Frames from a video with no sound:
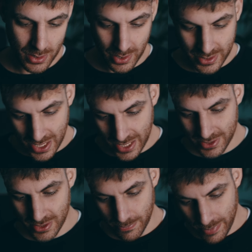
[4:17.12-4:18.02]
the
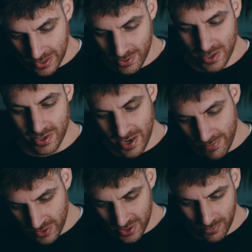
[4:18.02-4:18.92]
text in the background,
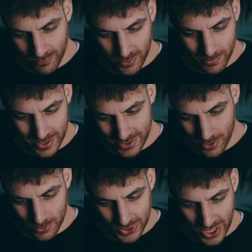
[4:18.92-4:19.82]
everything from this
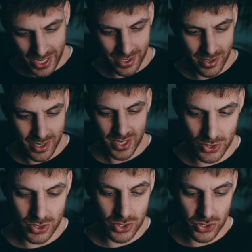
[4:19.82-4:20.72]
whole chain,
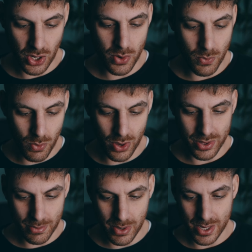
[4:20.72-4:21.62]
just to show
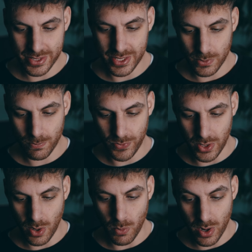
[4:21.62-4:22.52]
what the mask is,
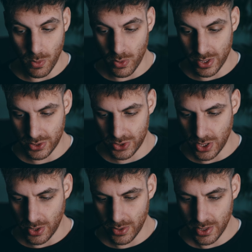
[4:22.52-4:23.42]
what I want it to
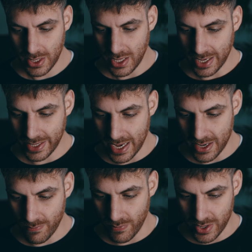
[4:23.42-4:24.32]
show. I
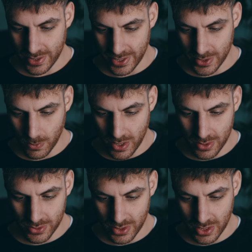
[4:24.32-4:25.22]
can invert it as
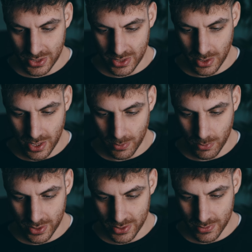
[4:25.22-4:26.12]
well. So this is
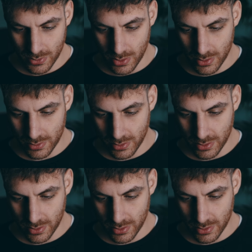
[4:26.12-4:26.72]
like what it's not